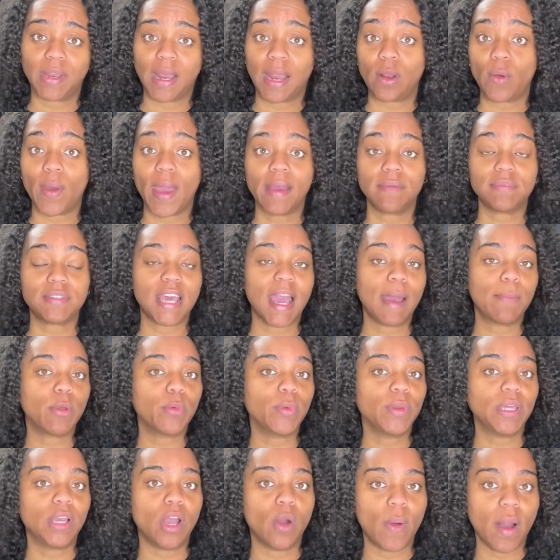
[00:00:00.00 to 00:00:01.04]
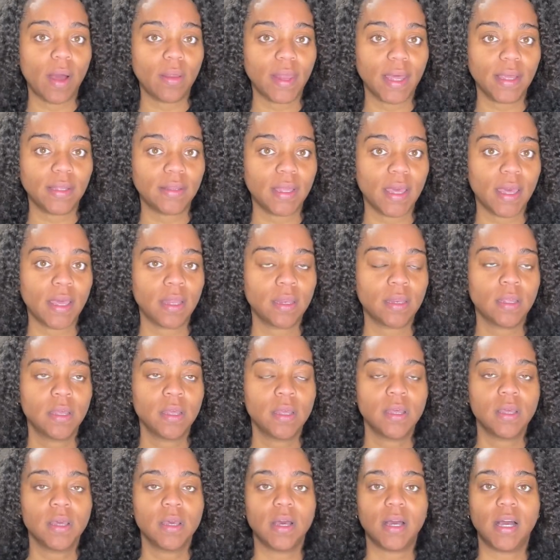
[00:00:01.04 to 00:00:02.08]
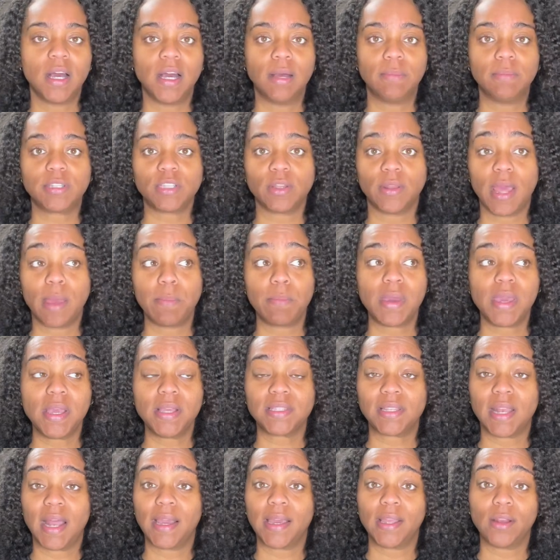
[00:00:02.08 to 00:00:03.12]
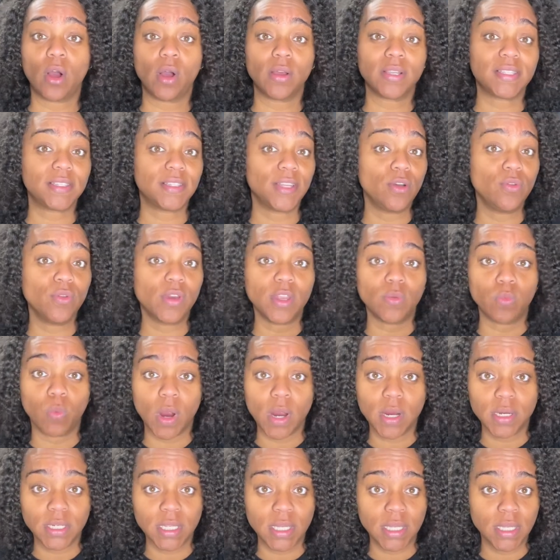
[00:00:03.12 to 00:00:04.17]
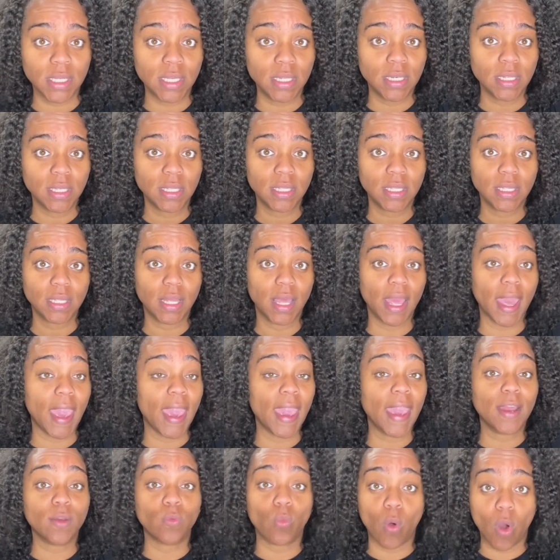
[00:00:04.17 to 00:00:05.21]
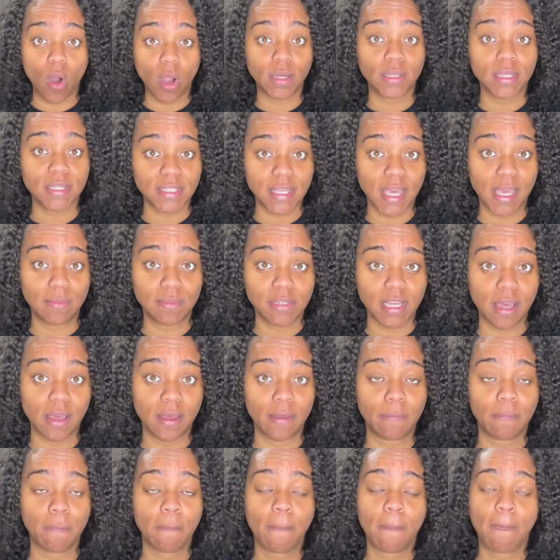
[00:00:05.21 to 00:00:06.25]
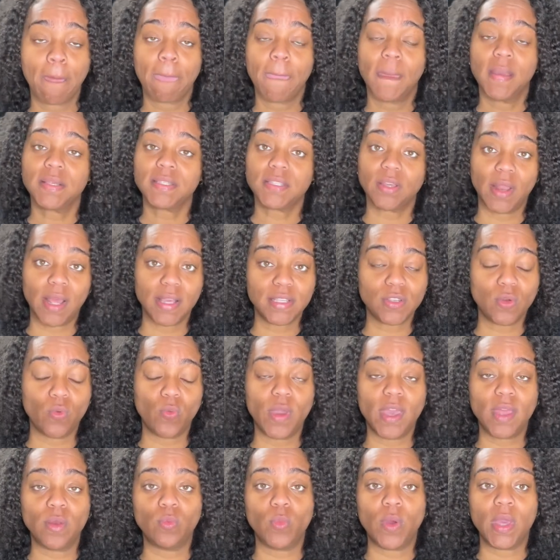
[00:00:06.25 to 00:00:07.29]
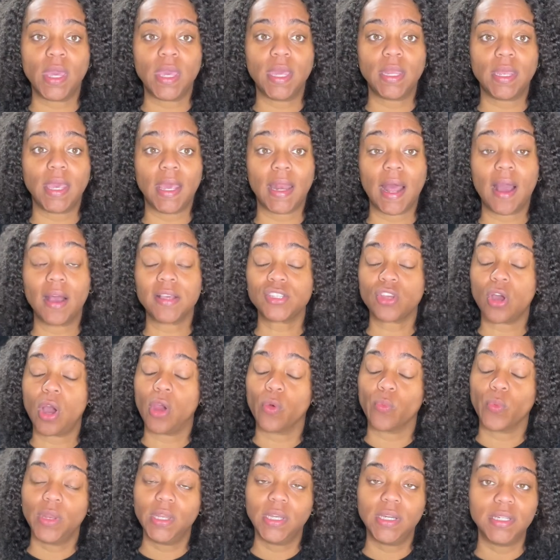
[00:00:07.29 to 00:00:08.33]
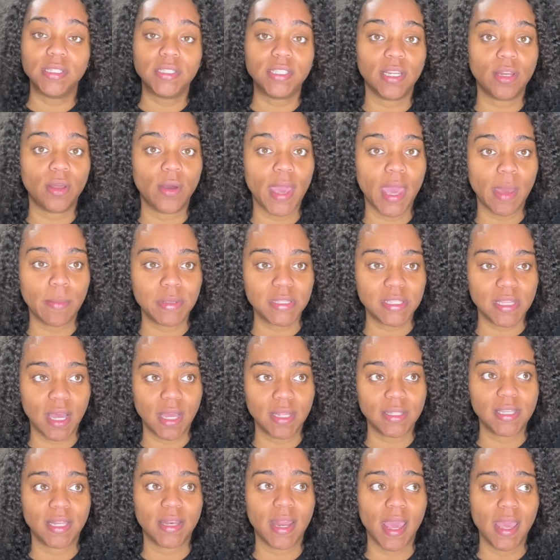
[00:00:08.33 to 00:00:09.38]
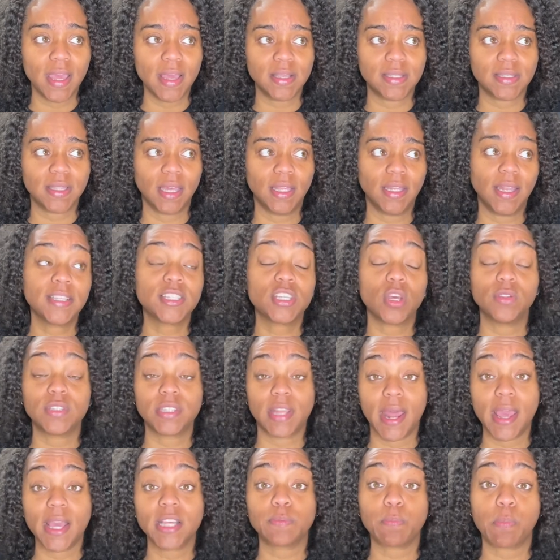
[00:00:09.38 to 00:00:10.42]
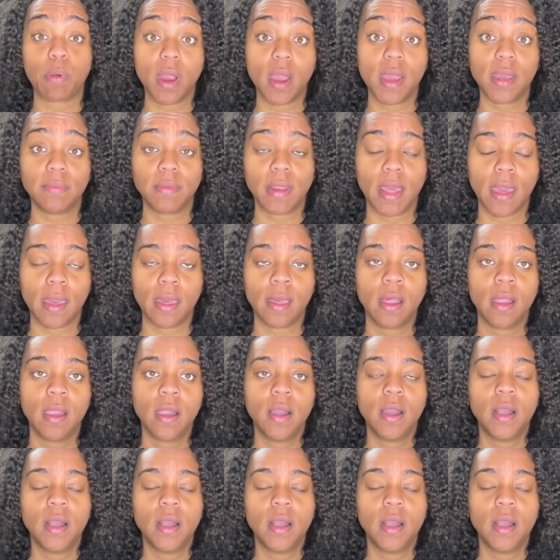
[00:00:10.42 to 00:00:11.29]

I don't have time to really go out like that. Um, so that means that I can still get work done and walk at the same time. So that's a win-win. And I saw a really good deal on Amazon. Today is the, so today is Prime Day.